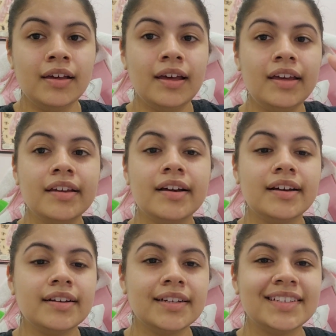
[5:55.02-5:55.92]
Hey
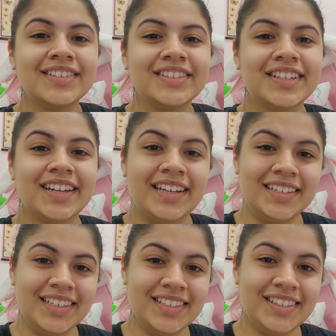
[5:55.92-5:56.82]
guys, today
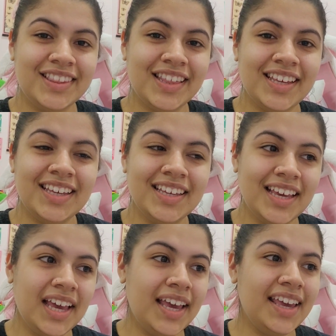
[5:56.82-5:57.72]
is the
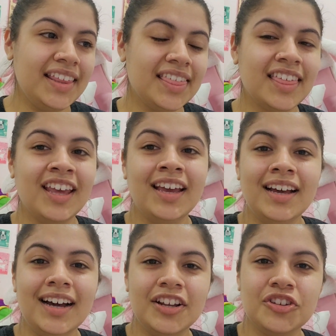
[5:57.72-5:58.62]
8th.
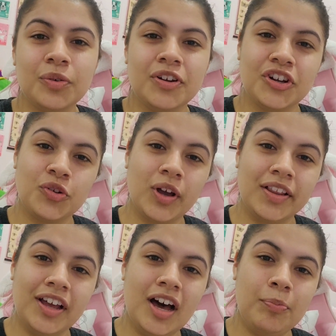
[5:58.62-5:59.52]
I just wanted to
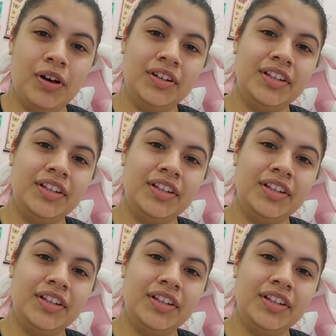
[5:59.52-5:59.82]
quickly hop on